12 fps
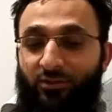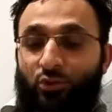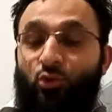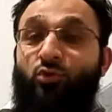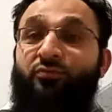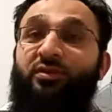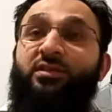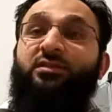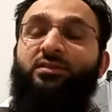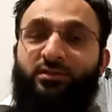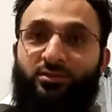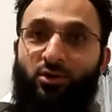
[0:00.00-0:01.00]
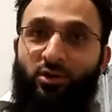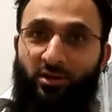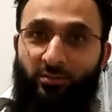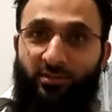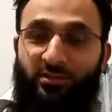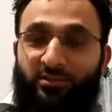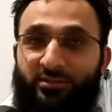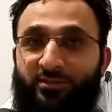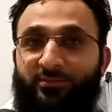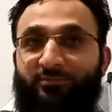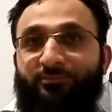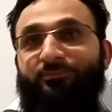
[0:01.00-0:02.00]
to win the tournament?
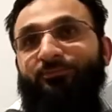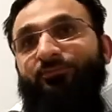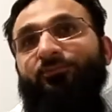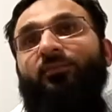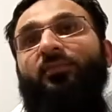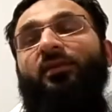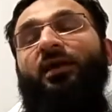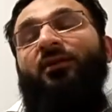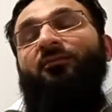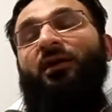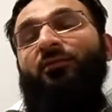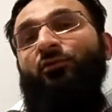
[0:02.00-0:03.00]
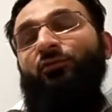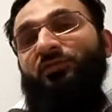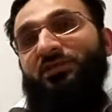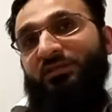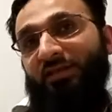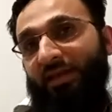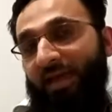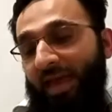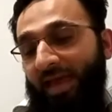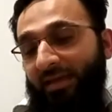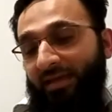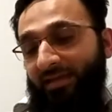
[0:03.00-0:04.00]
And why would we say
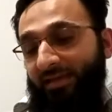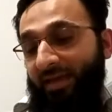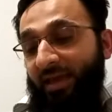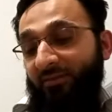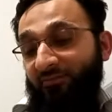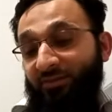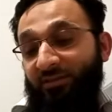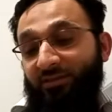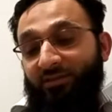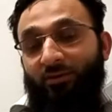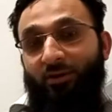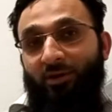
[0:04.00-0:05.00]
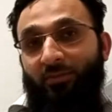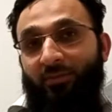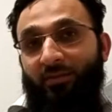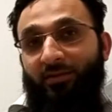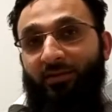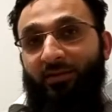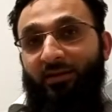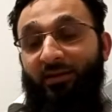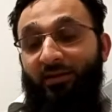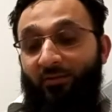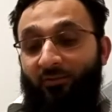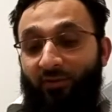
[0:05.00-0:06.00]
Andy can win the tournament?
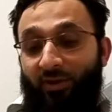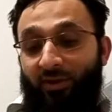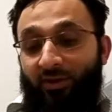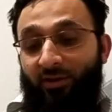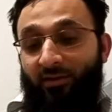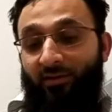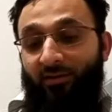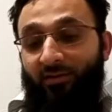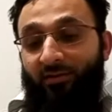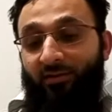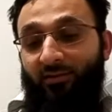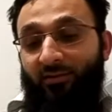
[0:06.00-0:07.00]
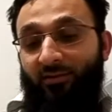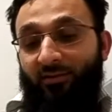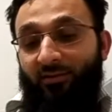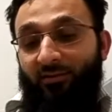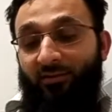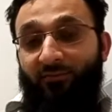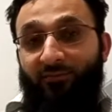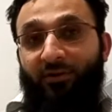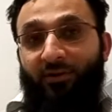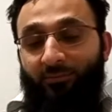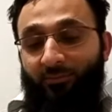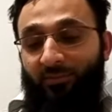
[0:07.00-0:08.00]
Where the
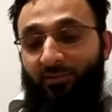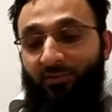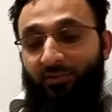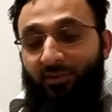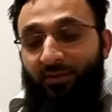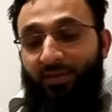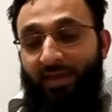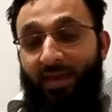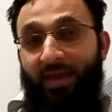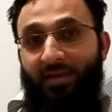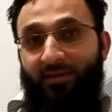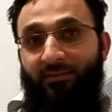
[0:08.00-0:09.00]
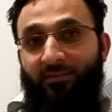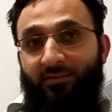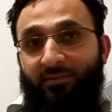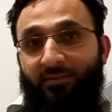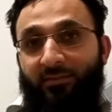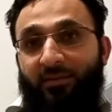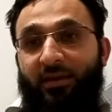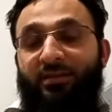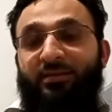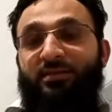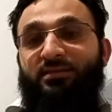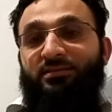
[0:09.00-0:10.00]
verb can, and
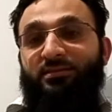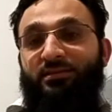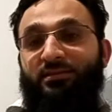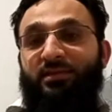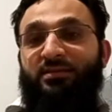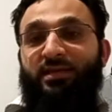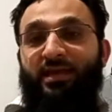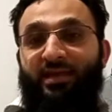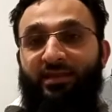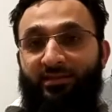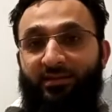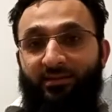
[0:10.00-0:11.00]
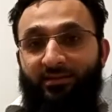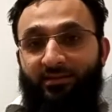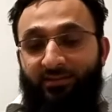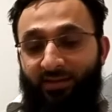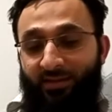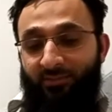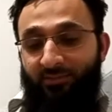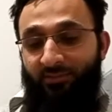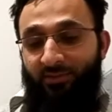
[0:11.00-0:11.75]
there's another time